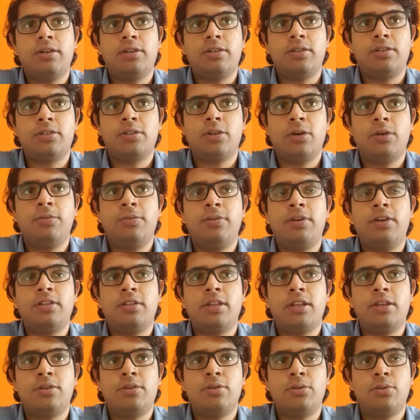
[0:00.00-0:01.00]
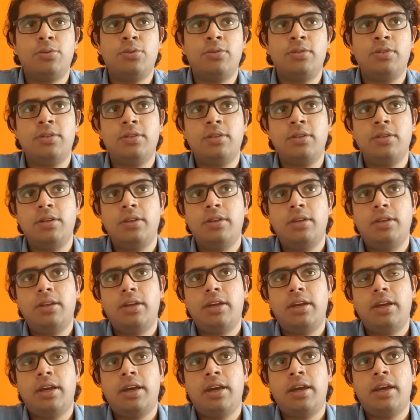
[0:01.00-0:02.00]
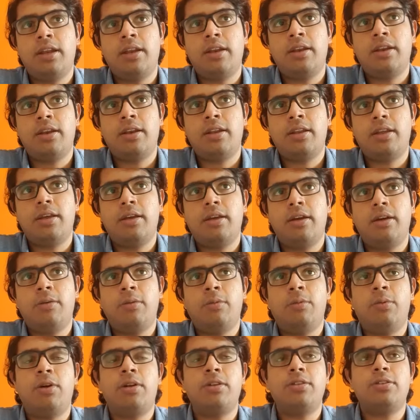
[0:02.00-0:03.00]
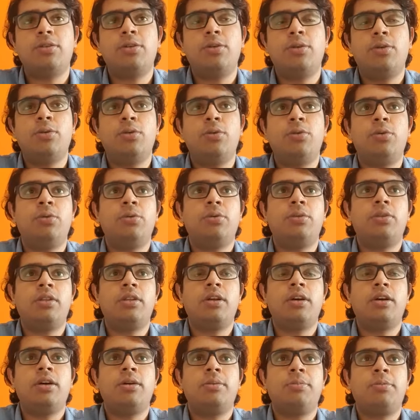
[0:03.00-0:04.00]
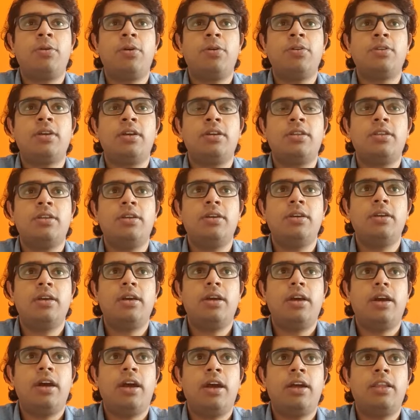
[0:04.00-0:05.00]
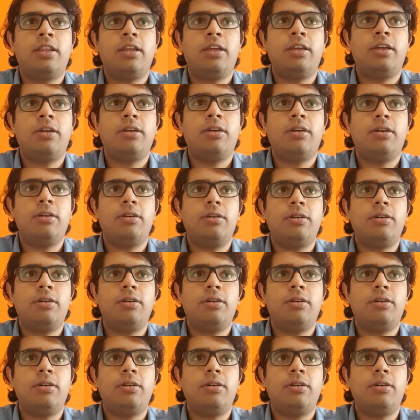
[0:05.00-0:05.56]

softwares and tools. And once you do the project, I think